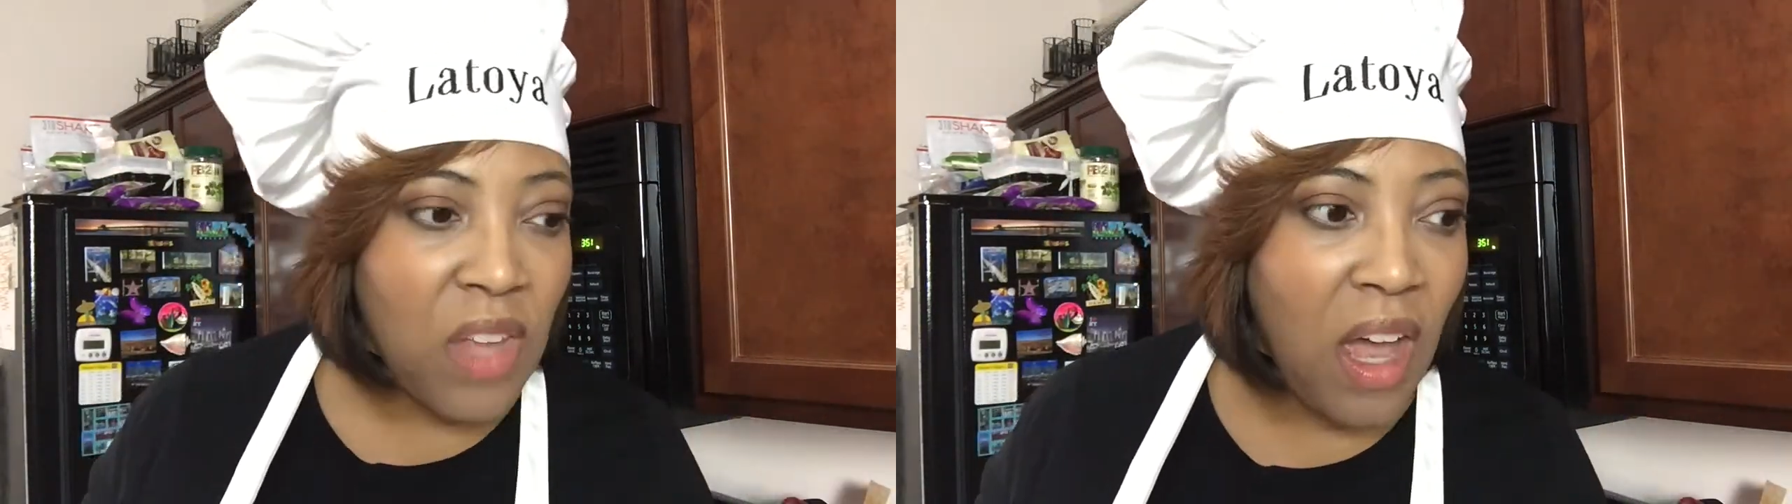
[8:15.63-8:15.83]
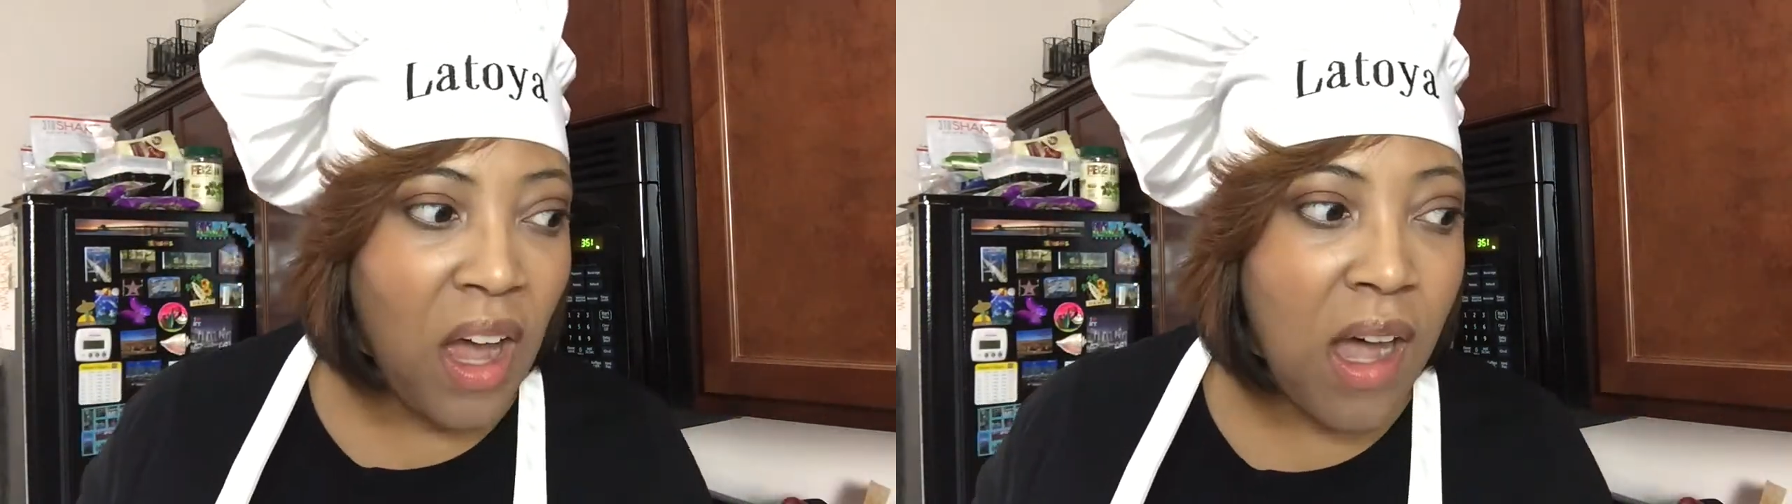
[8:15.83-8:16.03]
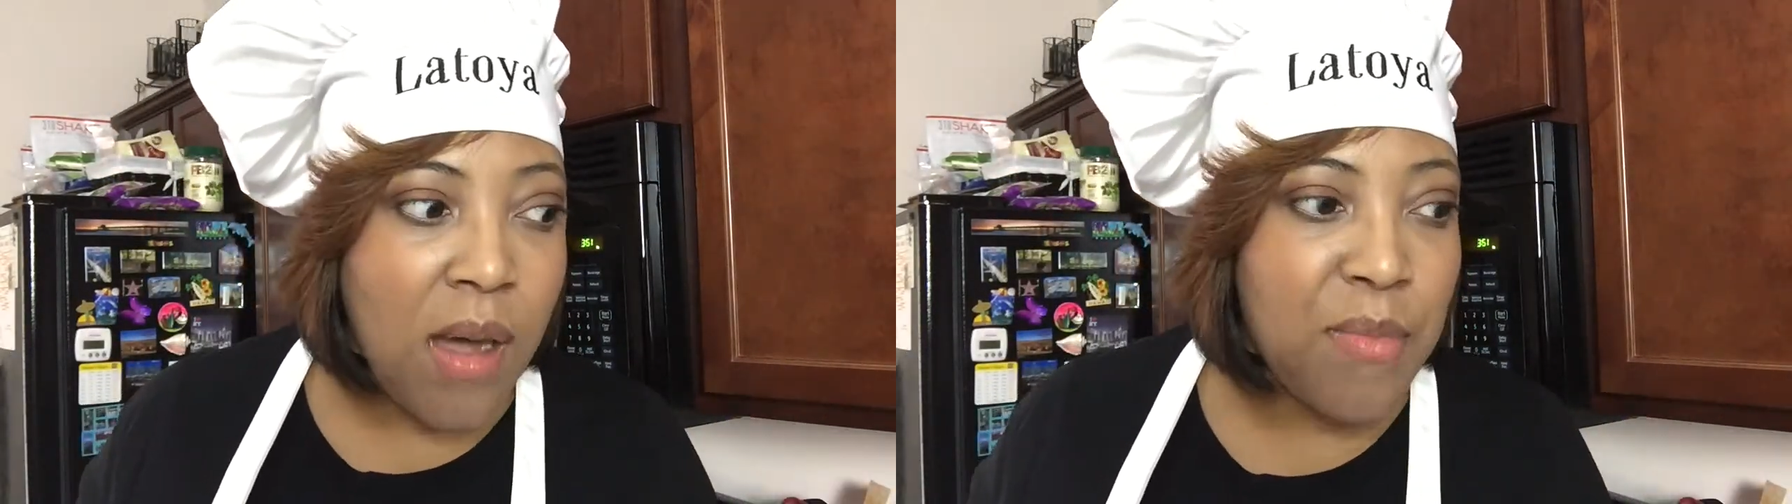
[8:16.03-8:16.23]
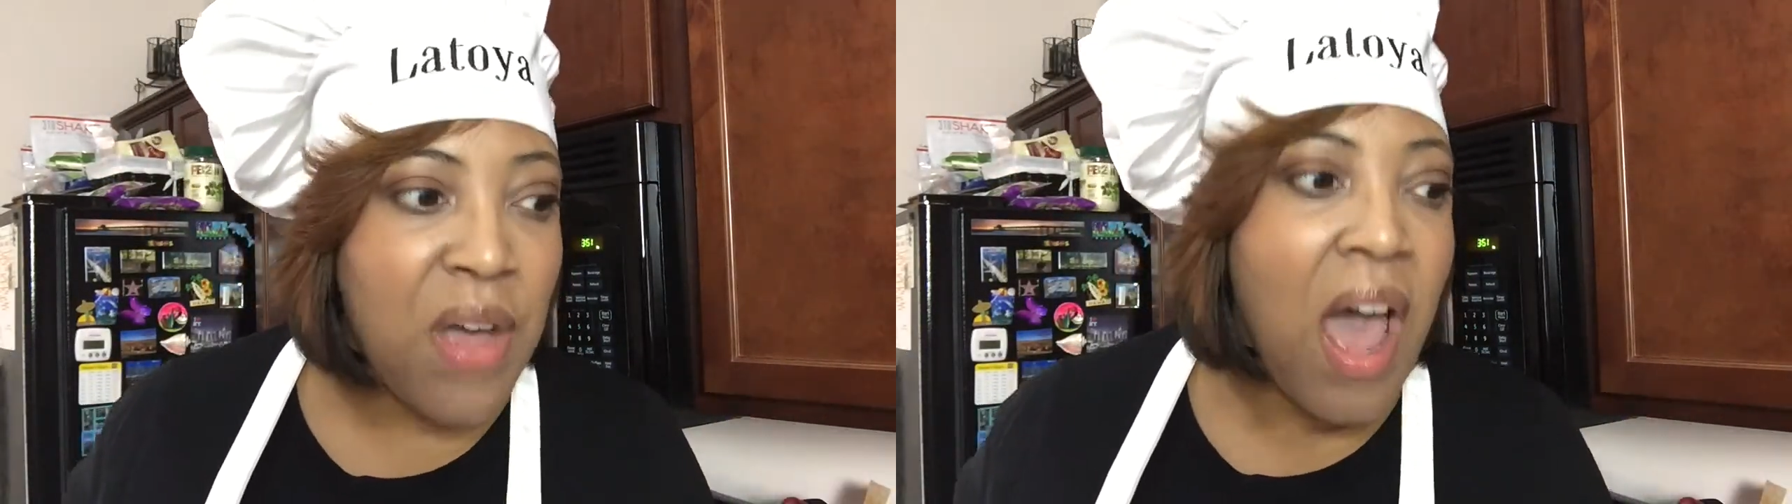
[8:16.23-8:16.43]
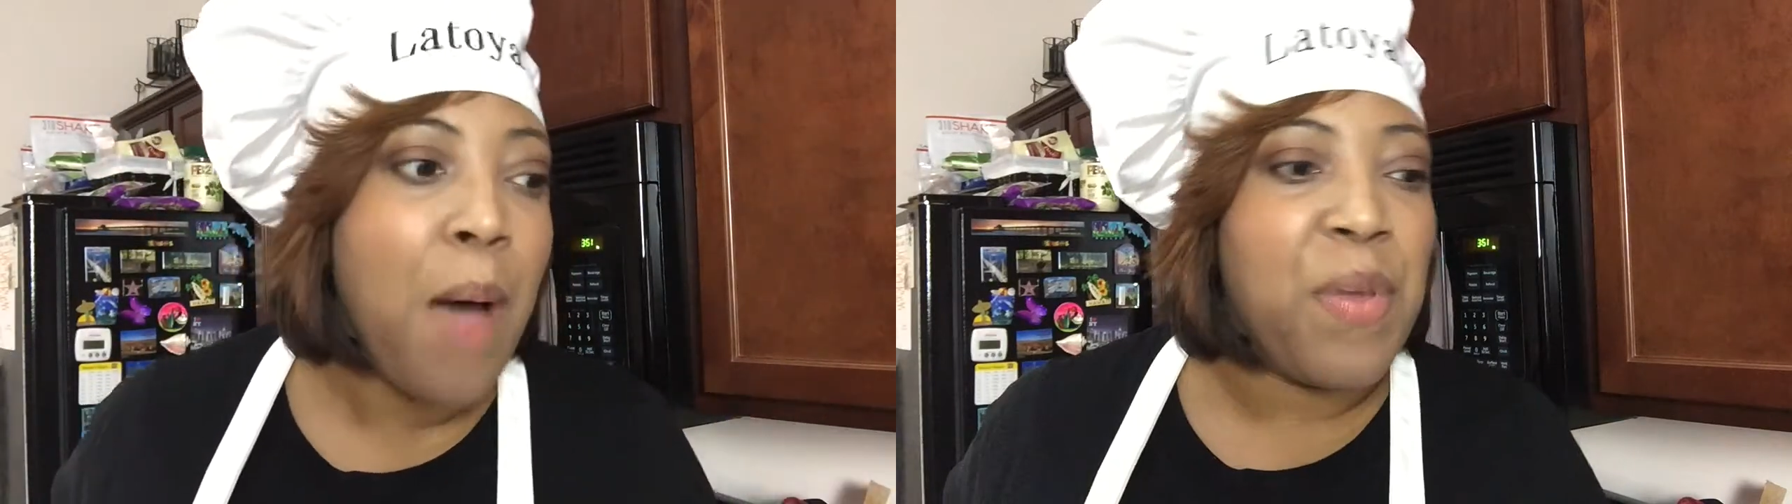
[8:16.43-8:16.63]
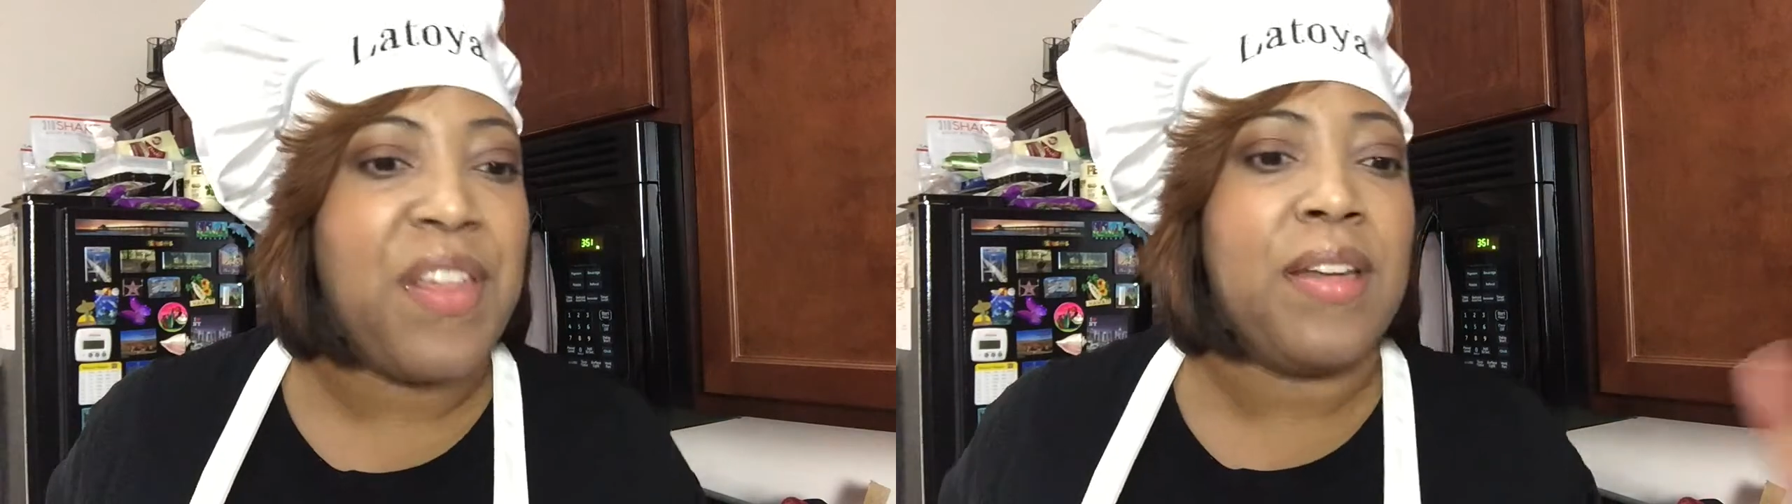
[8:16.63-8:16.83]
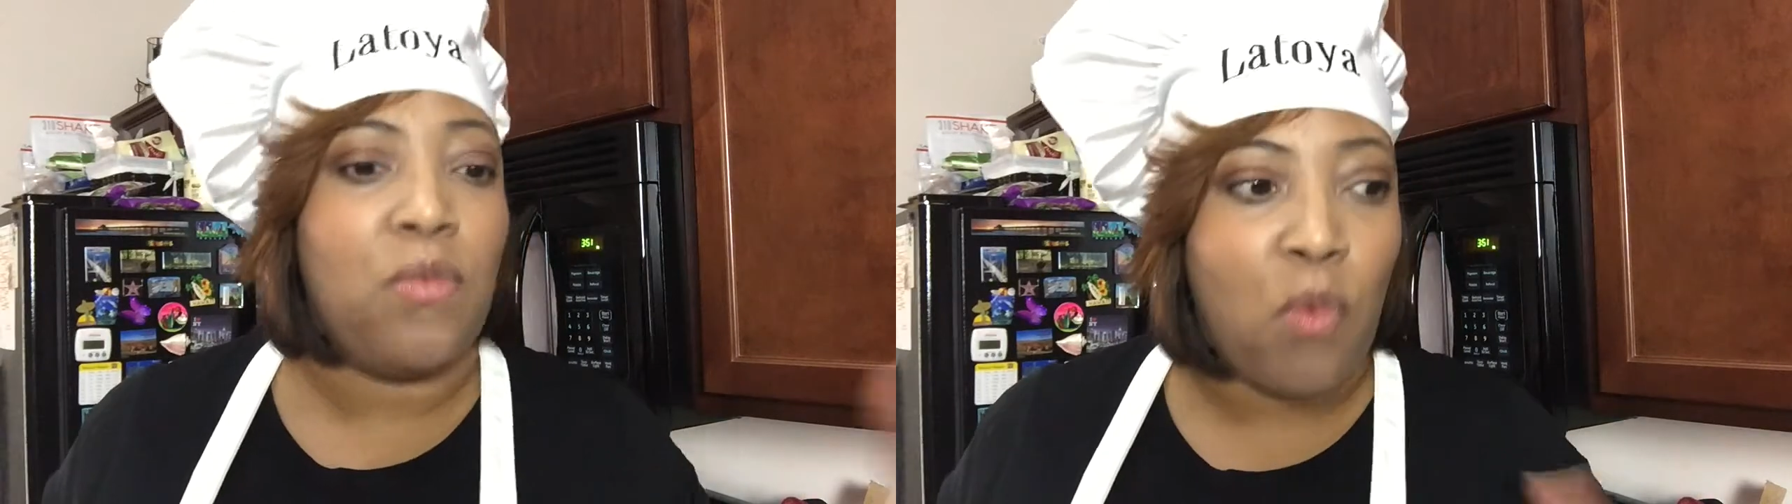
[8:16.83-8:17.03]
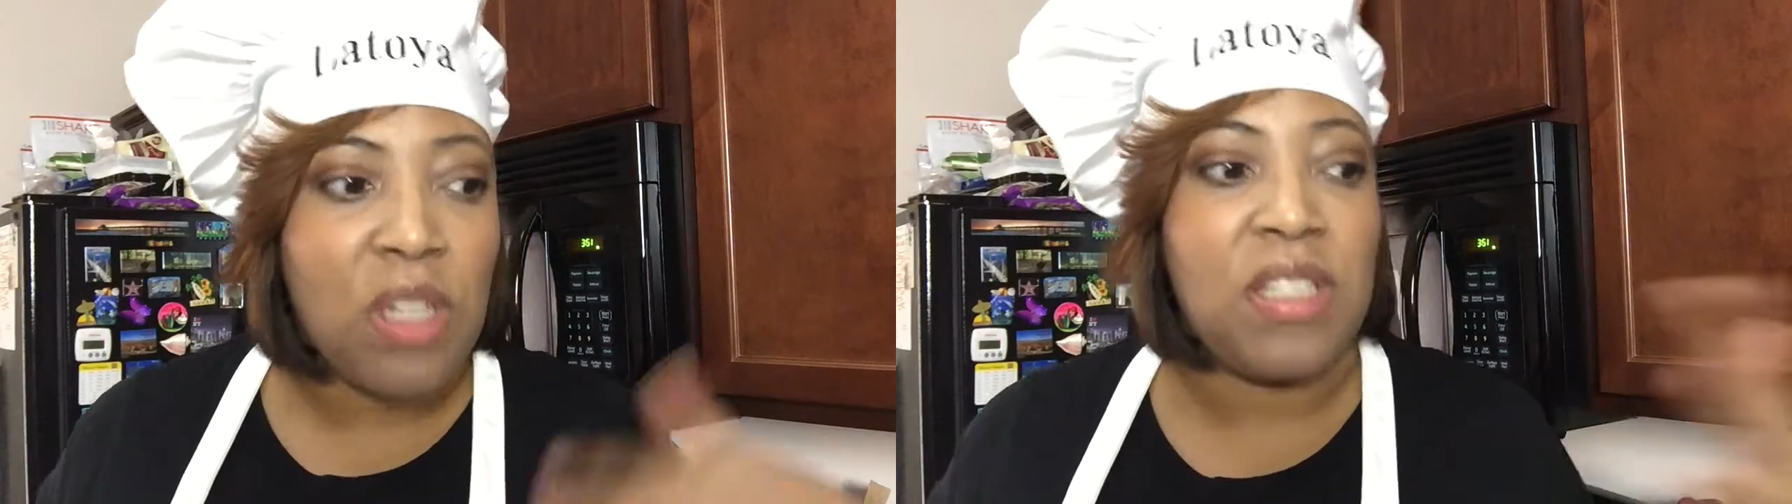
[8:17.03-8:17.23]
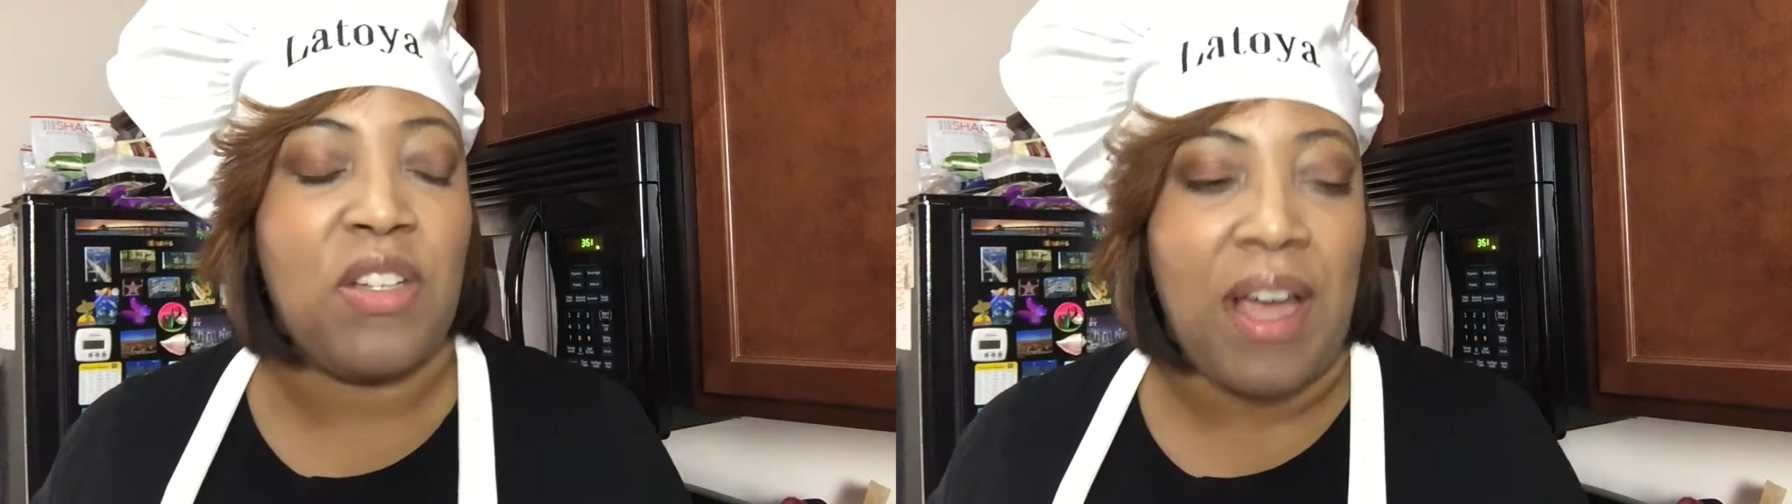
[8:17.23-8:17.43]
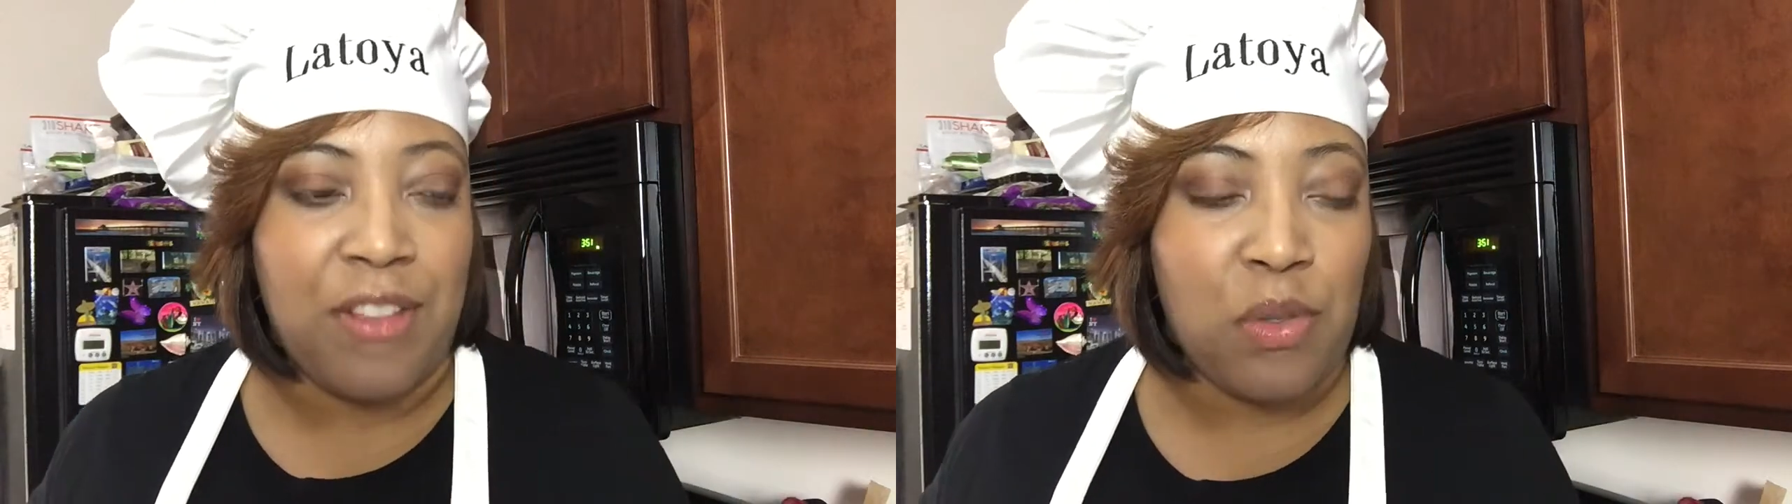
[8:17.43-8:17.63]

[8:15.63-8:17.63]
But then once you got